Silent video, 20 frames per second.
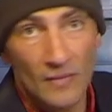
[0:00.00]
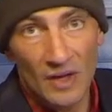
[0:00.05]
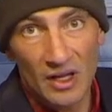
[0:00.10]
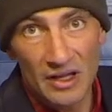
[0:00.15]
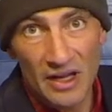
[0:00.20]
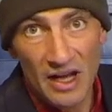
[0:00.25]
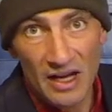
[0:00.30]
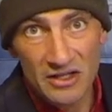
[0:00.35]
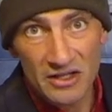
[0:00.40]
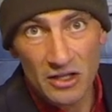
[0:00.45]

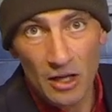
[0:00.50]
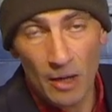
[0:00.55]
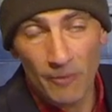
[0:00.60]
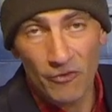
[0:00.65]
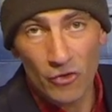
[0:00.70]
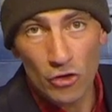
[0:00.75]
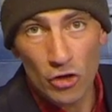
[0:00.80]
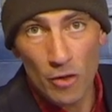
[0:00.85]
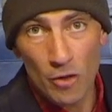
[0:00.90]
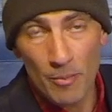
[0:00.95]
Next up
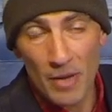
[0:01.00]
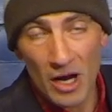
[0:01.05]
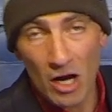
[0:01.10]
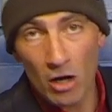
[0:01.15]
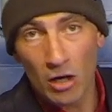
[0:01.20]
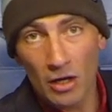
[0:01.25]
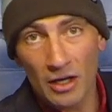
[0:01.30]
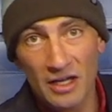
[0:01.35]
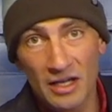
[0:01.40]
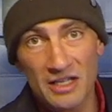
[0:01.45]
for the
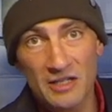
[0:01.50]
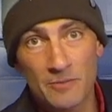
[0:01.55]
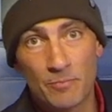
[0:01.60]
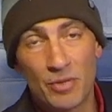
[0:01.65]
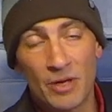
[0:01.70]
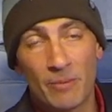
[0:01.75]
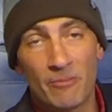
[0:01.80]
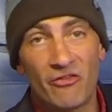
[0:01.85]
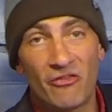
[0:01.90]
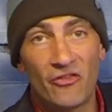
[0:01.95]
Americans,
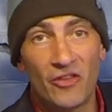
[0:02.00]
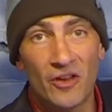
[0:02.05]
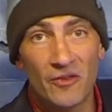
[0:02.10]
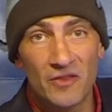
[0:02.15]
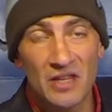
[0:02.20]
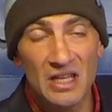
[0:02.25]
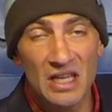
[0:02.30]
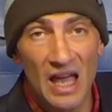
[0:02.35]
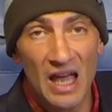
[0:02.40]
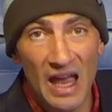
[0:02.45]
bib
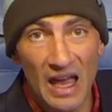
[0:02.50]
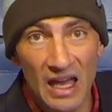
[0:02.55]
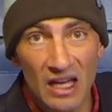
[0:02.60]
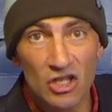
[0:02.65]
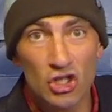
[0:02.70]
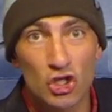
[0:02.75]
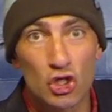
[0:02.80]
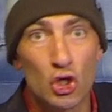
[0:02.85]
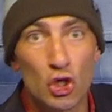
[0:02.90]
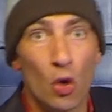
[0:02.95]

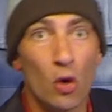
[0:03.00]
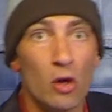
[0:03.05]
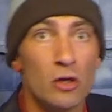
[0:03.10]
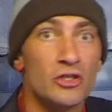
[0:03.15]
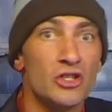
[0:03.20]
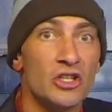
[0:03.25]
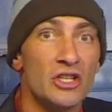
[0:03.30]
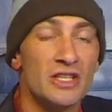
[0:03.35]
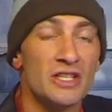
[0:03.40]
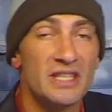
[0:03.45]
58,
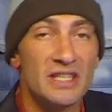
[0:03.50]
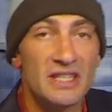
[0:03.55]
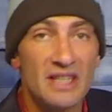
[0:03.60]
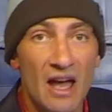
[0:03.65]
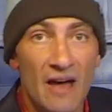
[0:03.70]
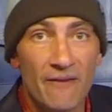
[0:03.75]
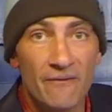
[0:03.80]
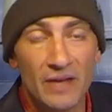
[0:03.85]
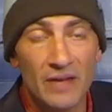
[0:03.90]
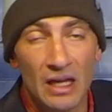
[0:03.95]
George
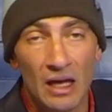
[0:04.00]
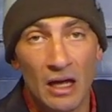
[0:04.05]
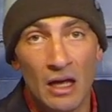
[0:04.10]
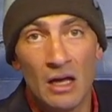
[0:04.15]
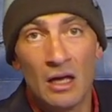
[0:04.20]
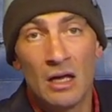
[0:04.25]
Steffi.